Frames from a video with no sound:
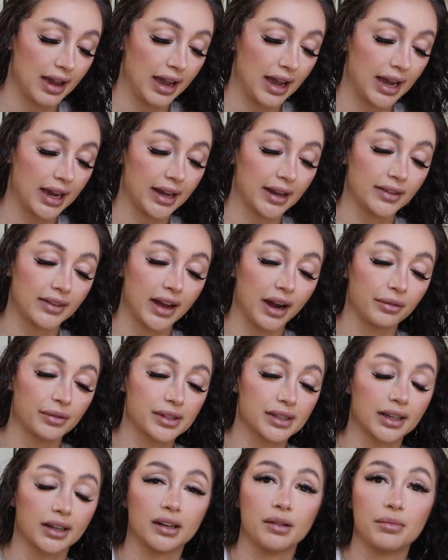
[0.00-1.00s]
and that
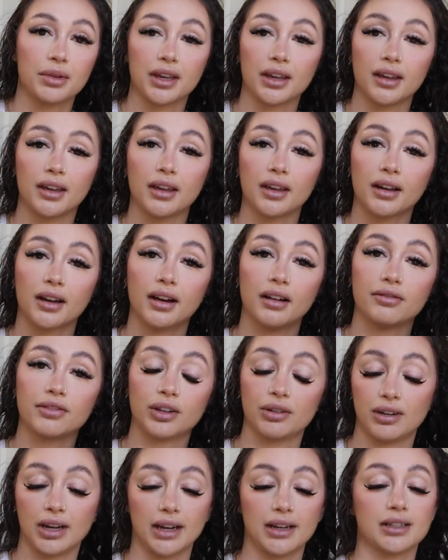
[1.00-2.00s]
was gonna be a
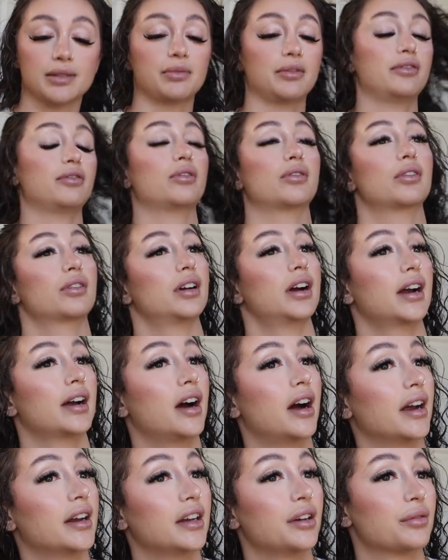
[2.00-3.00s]
few days before I
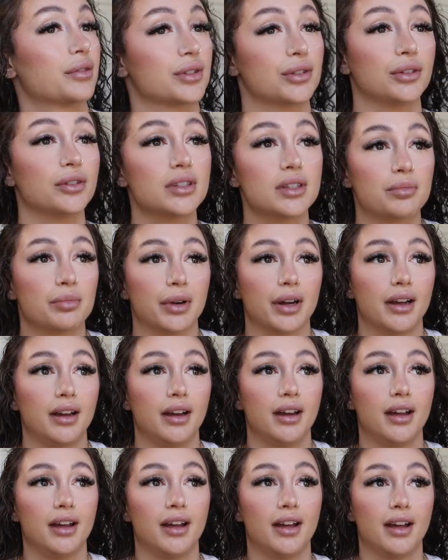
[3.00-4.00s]
got any results.
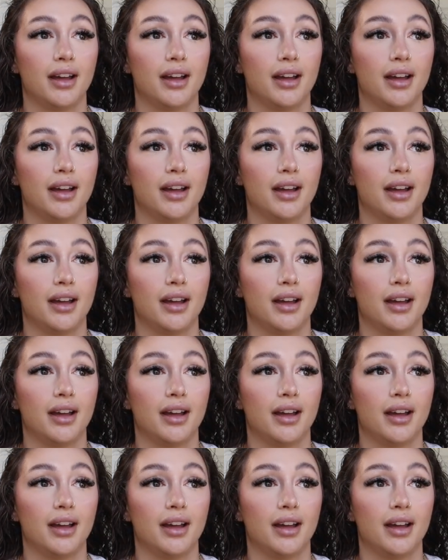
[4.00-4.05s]
But